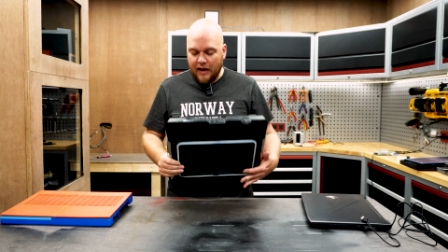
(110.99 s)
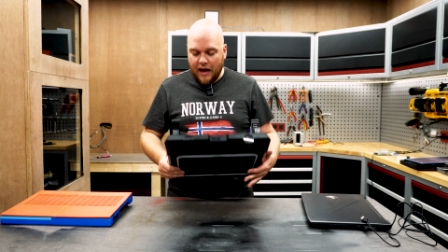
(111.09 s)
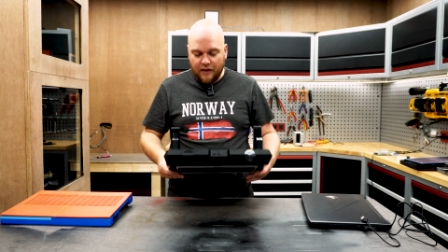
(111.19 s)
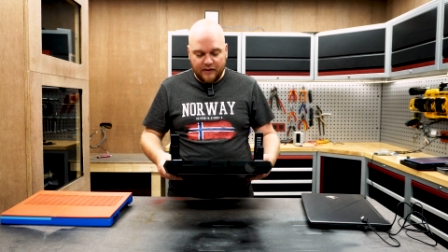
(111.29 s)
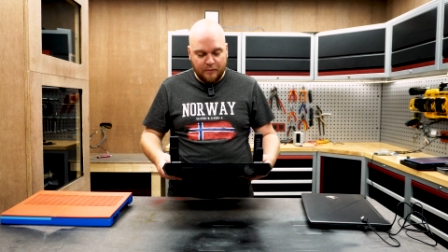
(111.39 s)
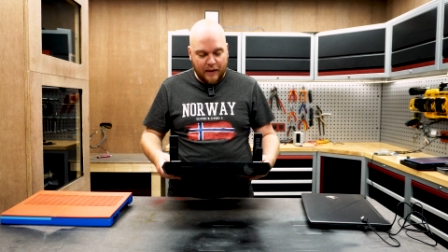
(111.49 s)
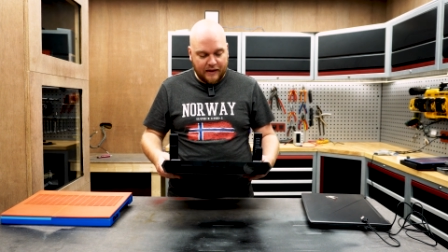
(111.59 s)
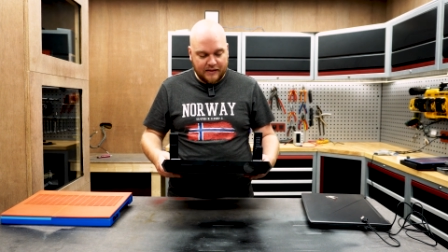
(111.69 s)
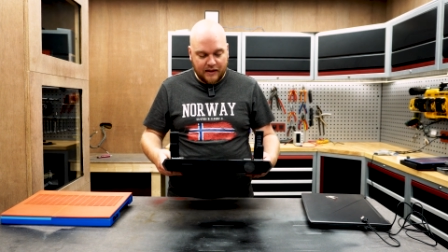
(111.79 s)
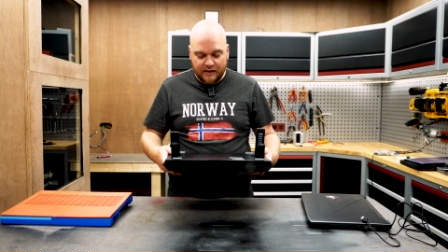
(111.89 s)
And on the
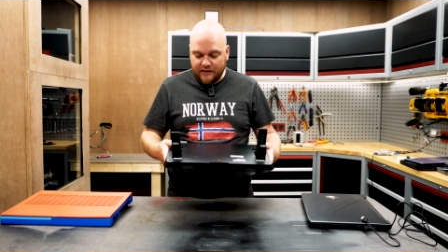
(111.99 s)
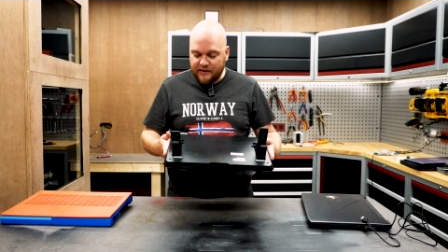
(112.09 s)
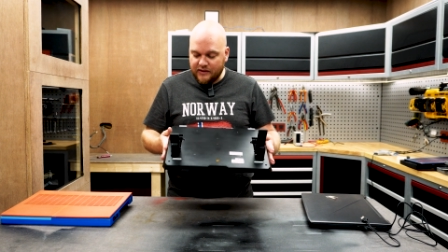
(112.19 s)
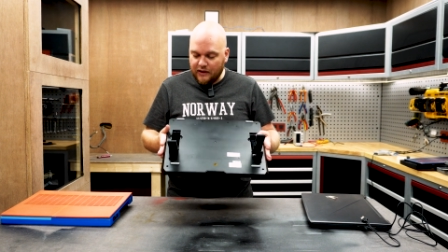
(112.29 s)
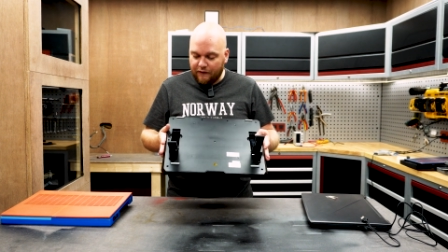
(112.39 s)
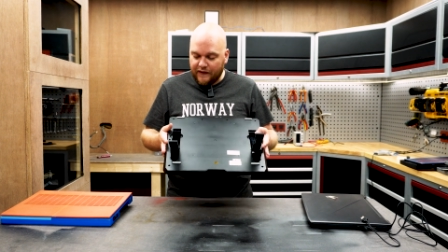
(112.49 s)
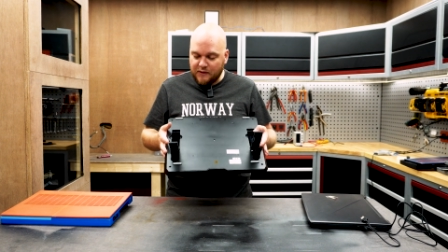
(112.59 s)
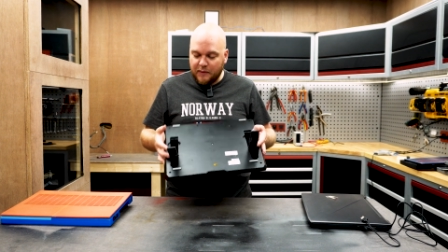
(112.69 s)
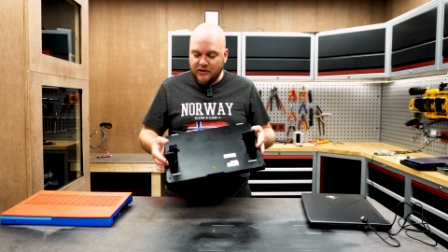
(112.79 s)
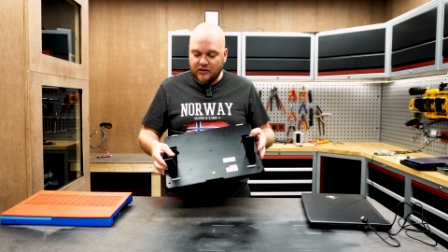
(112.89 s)
back side there's nothing
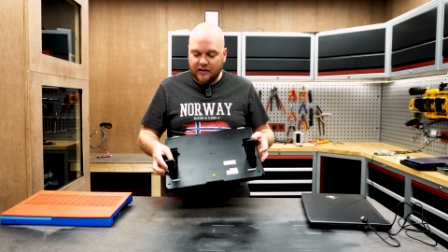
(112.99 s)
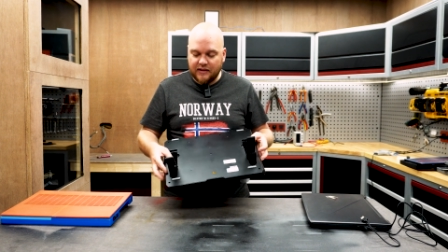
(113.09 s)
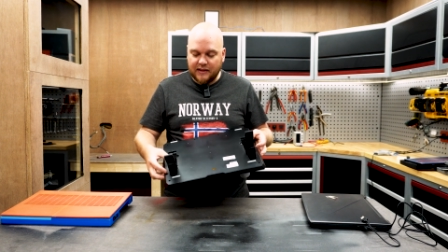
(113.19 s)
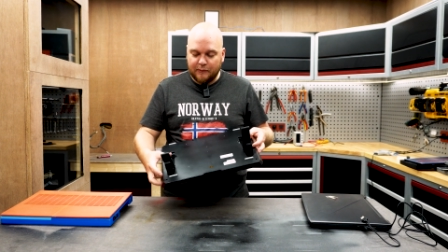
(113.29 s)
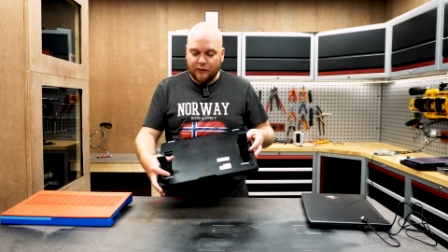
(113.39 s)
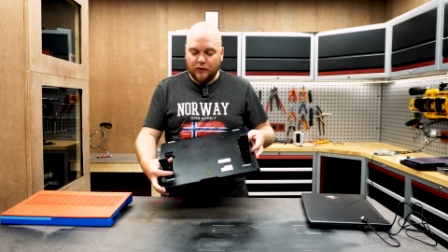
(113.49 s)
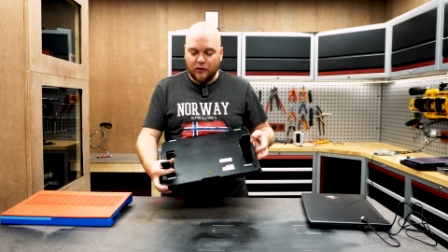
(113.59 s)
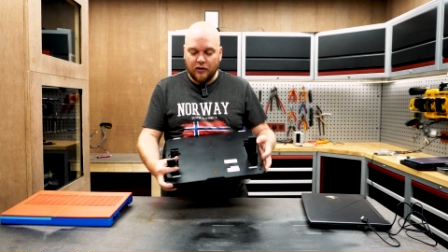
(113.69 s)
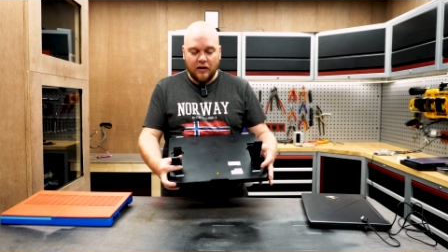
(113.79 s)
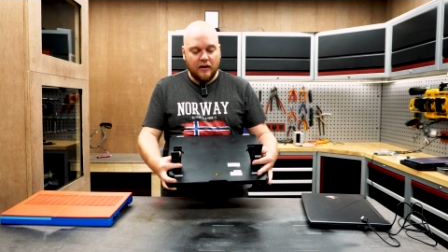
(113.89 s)
special except
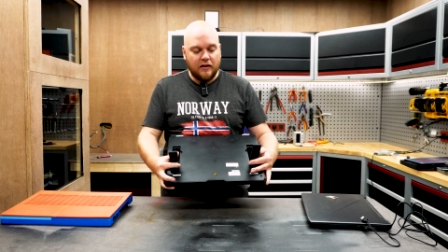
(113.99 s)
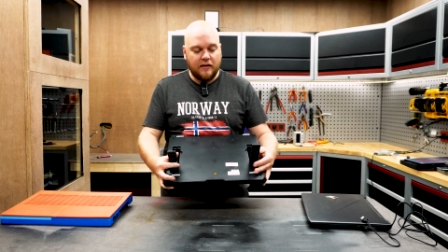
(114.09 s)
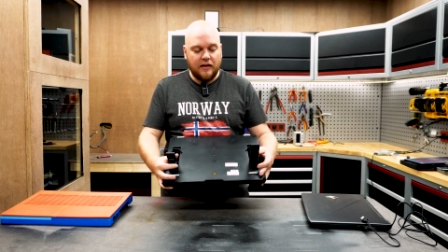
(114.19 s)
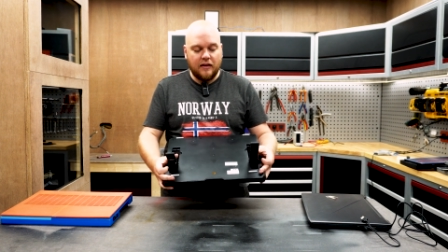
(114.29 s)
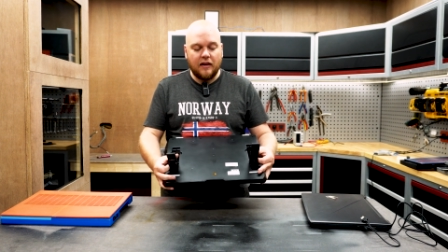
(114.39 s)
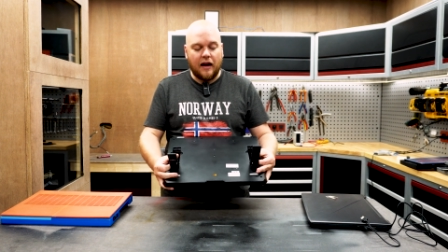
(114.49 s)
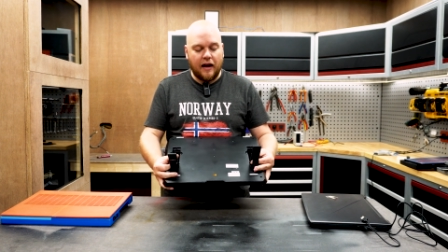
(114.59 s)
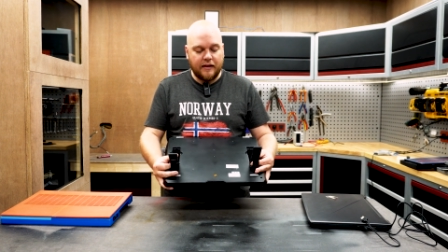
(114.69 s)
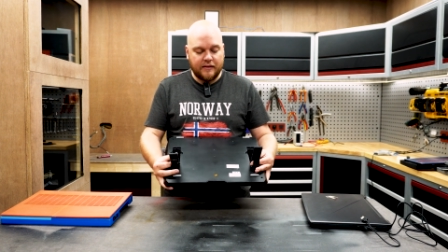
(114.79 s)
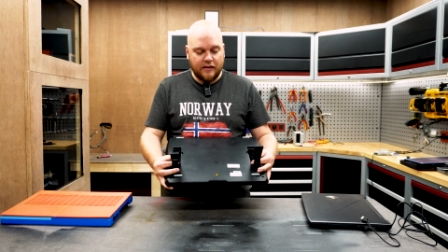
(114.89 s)
for the
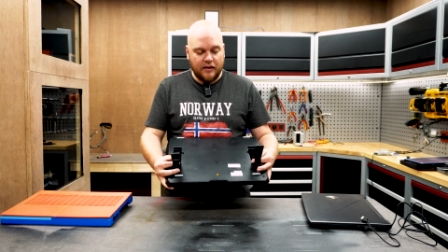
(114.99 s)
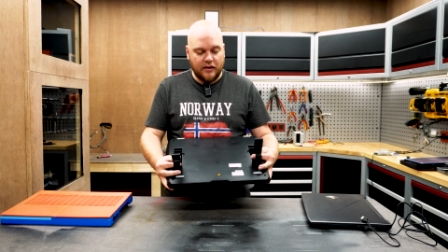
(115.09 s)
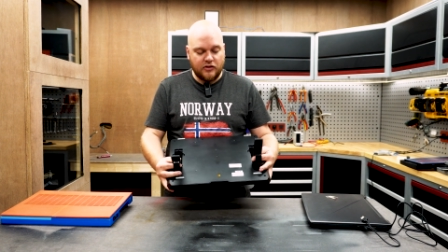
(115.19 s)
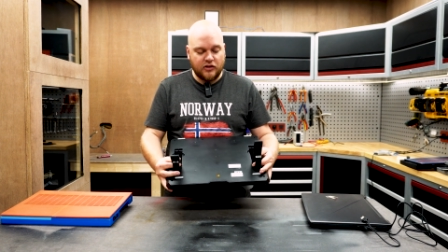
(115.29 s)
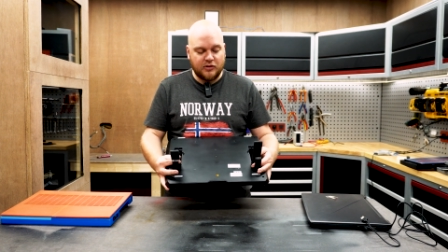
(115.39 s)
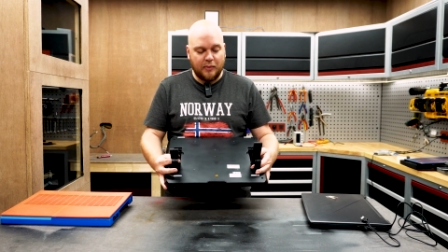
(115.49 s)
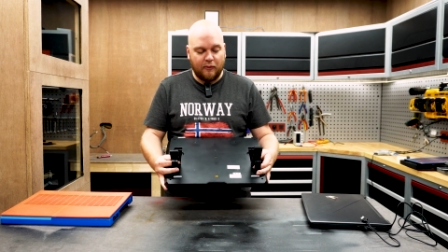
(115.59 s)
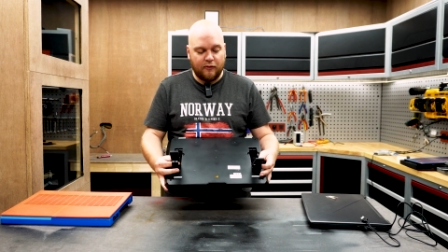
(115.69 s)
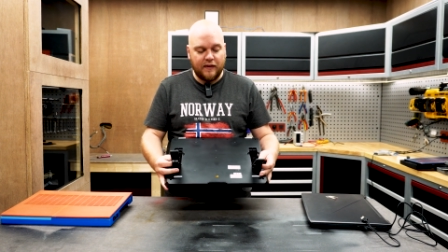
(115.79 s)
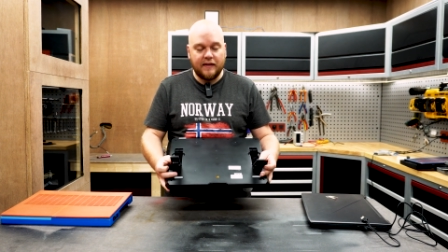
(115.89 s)
height
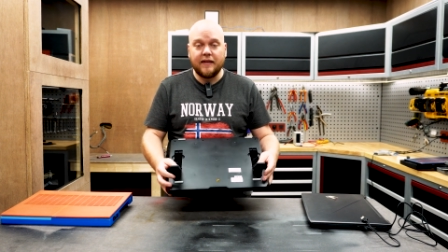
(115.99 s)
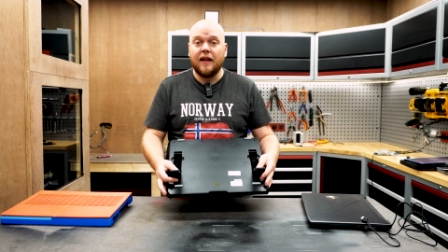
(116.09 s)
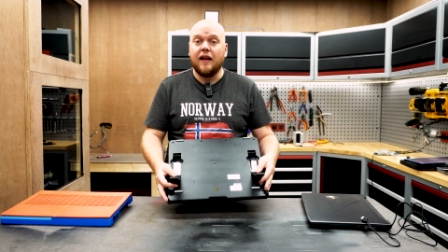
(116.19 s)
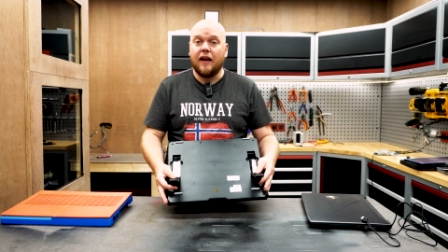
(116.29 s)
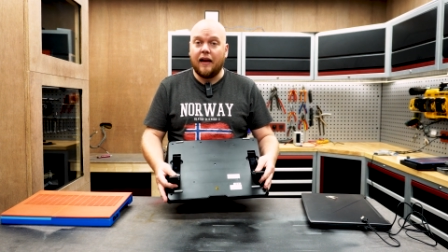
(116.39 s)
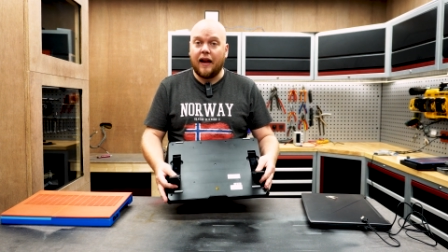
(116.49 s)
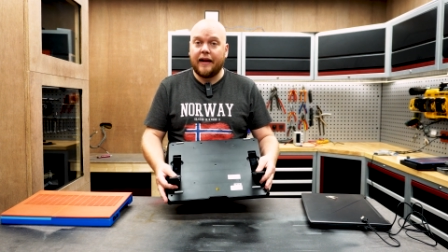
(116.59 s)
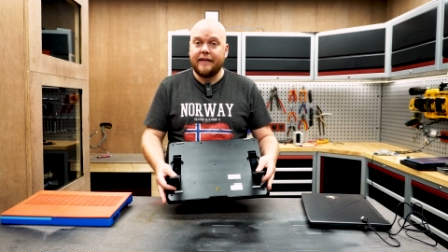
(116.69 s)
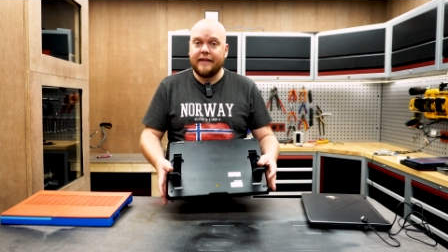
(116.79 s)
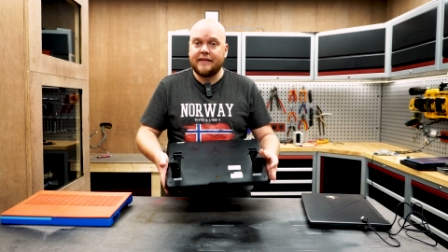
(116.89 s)
adjustable feet
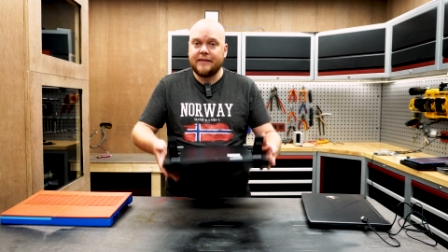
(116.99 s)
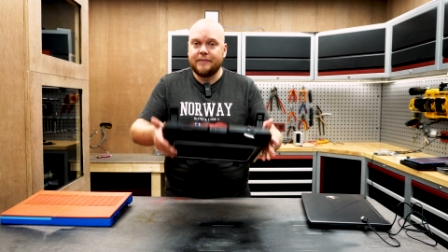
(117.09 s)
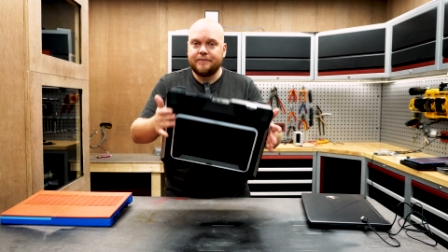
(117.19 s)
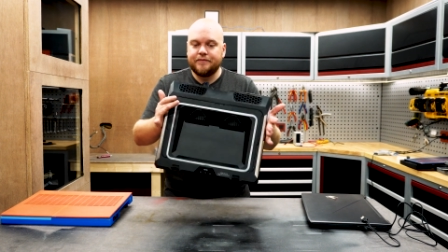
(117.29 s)
like this.